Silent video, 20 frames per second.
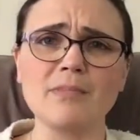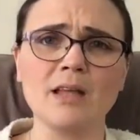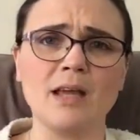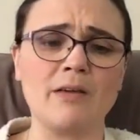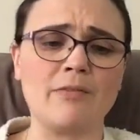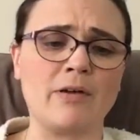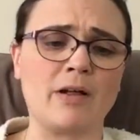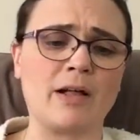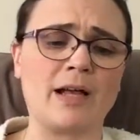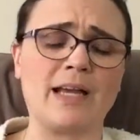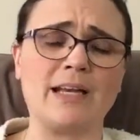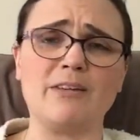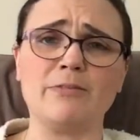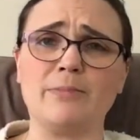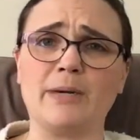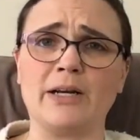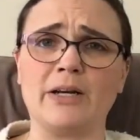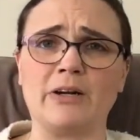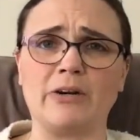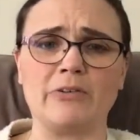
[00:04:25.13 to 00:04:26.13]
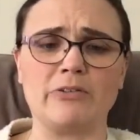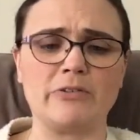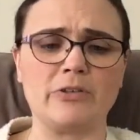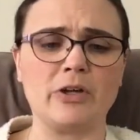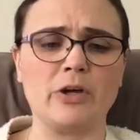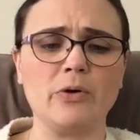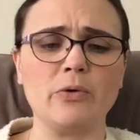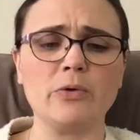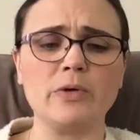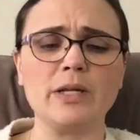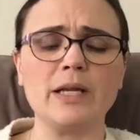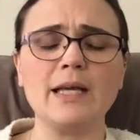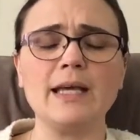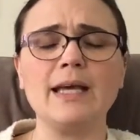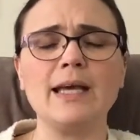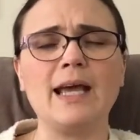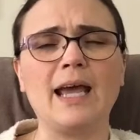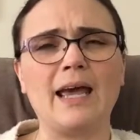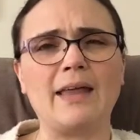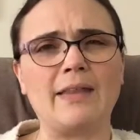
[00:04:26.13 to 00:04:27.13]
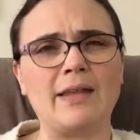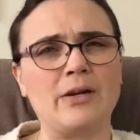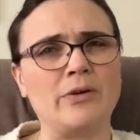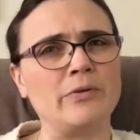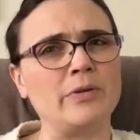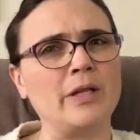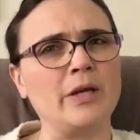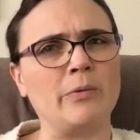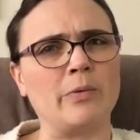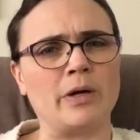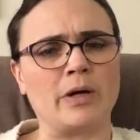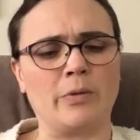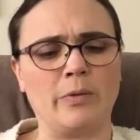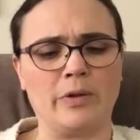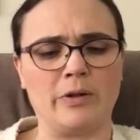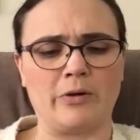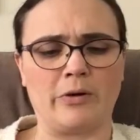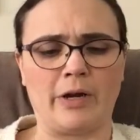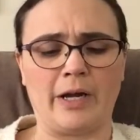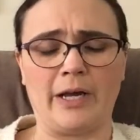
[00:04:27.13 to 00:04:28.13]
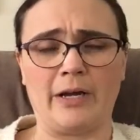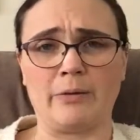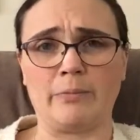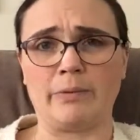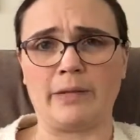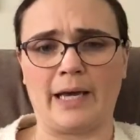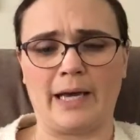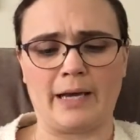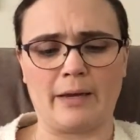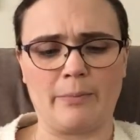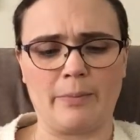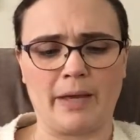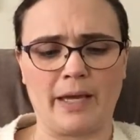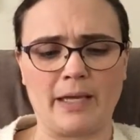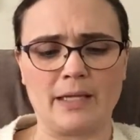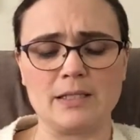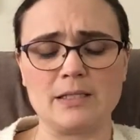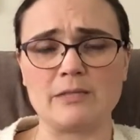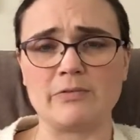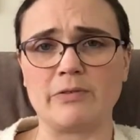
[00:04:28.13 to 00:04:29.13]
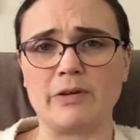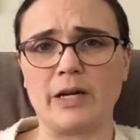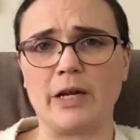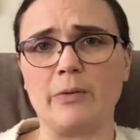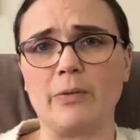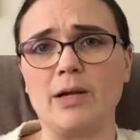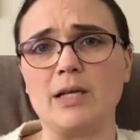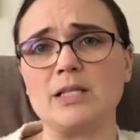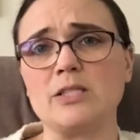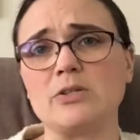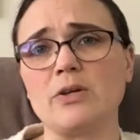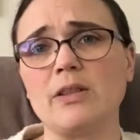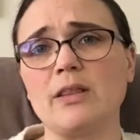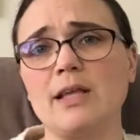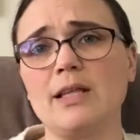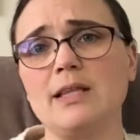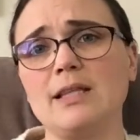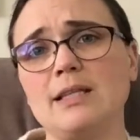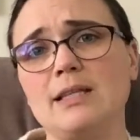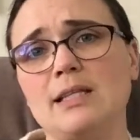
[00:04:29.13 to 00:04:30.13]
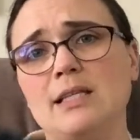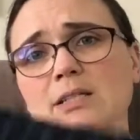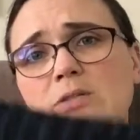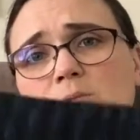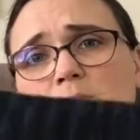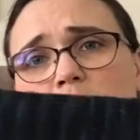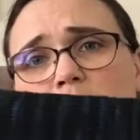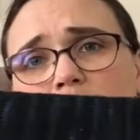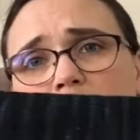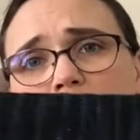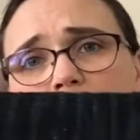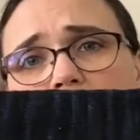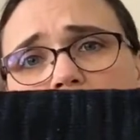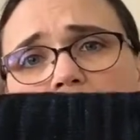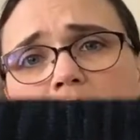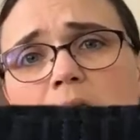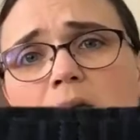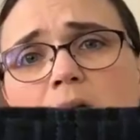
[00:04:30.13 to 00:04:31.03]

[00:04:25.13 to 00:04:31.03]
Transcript: have all kind of been earth toned, and they don't really work with gray or black pants very well. So I thought that these would work